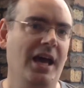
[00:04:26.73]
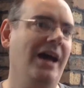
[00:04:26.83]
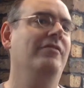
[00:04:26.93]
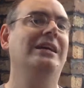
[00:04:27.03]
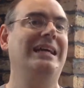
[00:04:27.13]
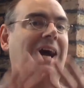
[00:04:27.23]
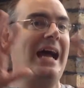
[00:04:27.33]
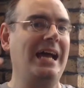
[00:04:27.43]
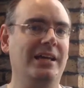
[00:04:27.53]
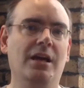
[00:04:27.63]
Have a
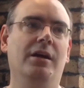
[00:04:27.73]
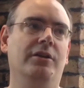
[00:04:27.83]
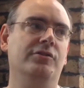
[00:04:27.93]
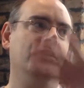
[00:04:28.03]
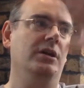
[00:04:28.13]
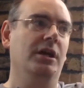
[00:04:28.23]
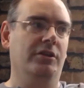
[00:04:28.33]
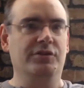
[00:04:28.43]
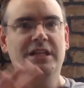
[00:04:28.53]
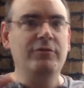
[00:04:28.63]
guy, there's
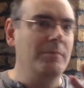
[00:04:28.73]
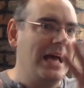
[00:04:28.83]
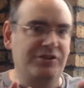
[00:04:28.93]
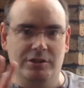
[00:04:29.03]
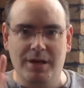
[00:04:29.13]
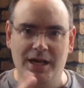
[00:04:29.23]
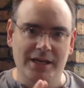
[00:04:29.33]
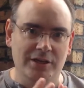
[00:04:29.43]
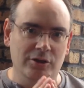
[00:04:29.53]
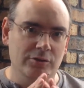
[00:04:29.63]
an evil
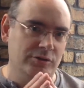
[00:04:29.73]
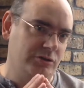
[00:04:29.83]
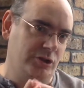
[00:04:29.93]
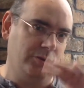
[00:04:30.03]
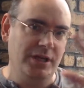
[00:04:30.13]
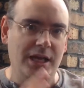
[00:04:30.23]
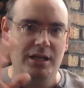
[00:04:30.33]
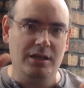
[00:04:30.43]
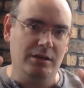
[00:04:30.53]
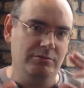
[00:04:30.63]
mastermind who's
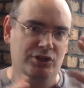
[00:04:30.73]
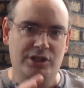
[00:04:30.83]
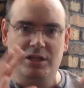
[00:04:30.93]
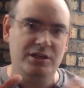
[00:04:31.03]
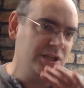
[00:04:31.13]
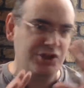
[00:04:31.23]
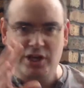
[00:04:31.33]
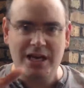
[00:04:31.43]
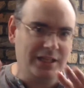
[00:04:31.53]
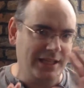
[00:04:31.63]
created a
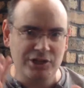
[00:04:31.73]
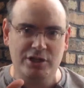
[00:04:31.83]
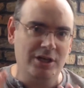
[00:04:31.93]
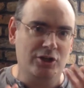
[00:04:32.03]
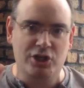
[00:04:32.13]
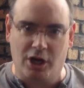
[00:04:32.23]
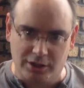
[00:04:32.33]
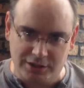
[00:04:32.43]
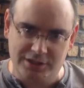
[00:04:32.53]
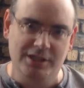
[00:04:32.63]
genetically engineered
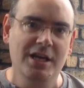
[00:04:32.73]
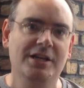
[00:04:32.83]
sharks.